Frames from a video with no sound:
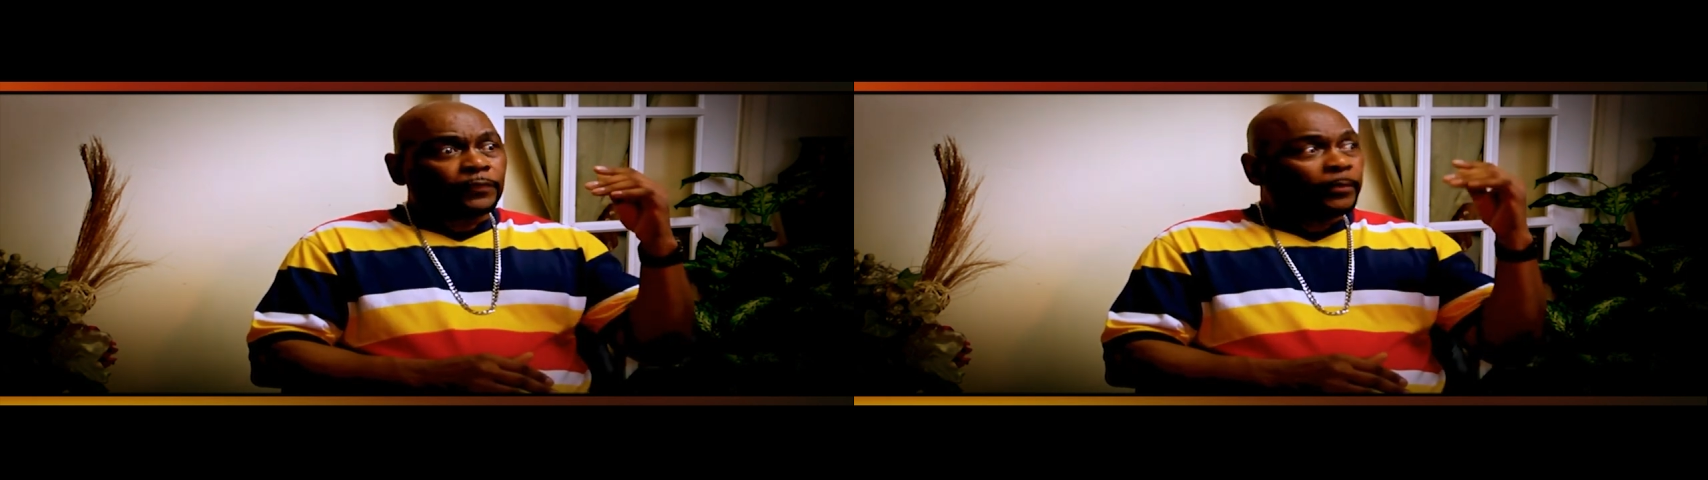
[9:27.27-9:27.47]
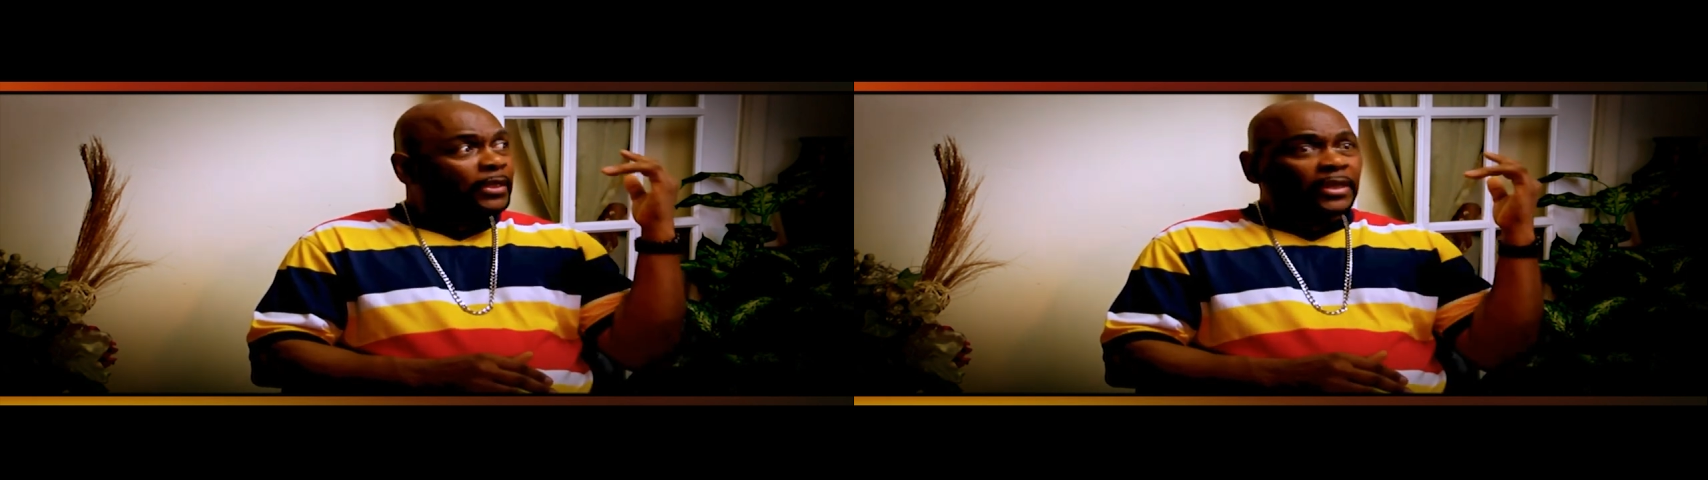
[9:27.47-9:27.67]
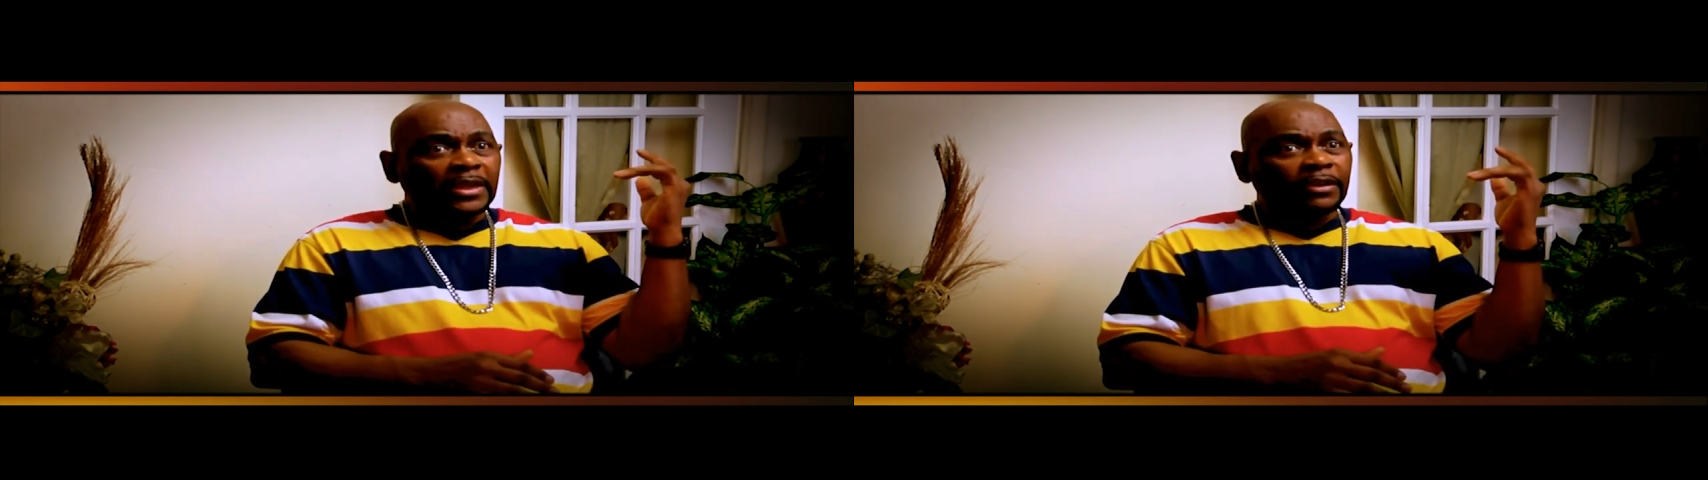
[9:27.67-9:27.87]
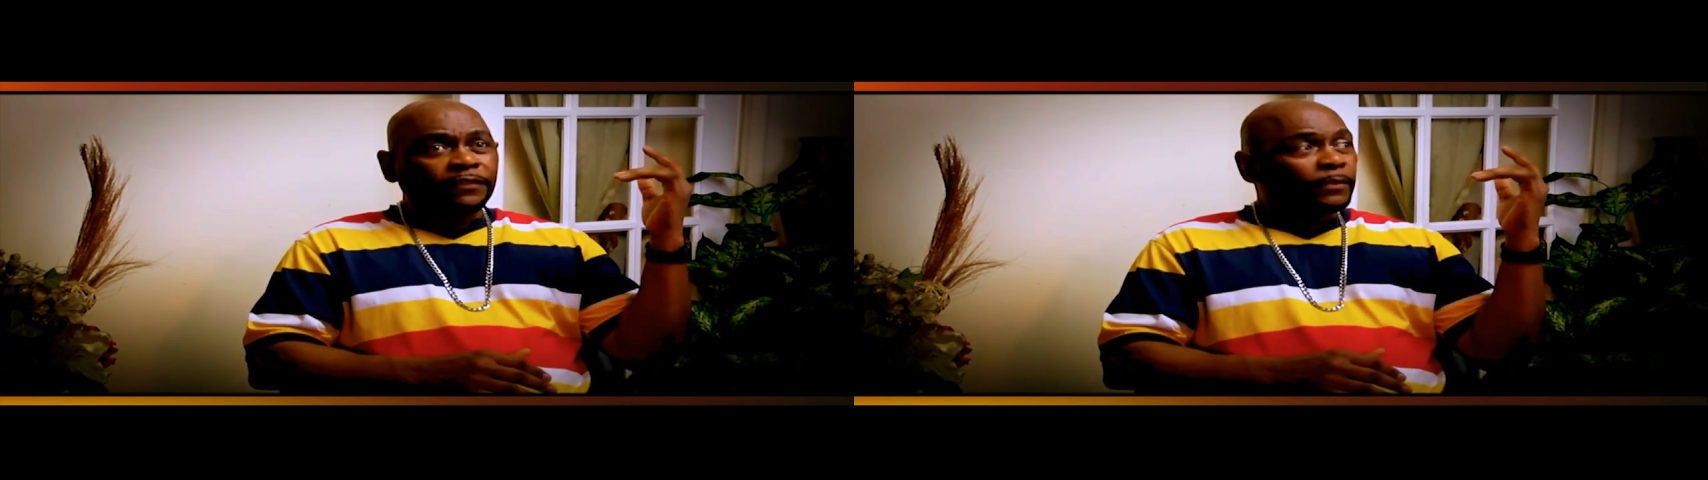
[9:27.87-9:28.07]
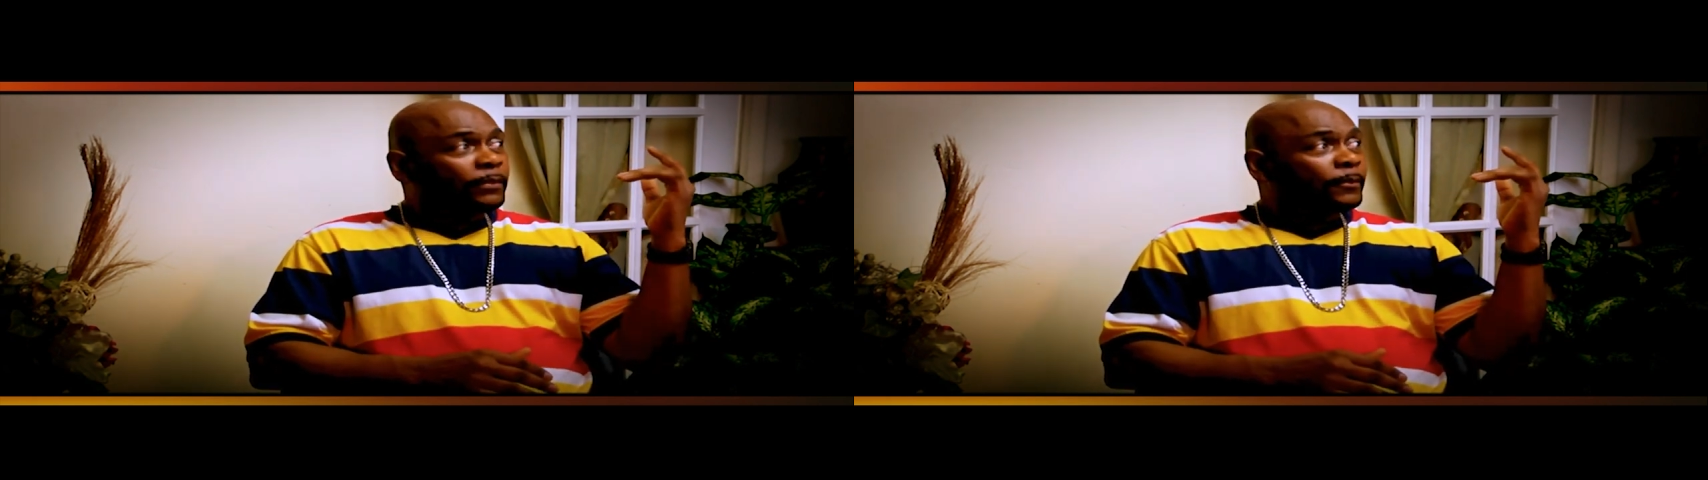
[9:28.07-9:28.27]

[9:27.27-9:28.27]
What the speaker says: from the left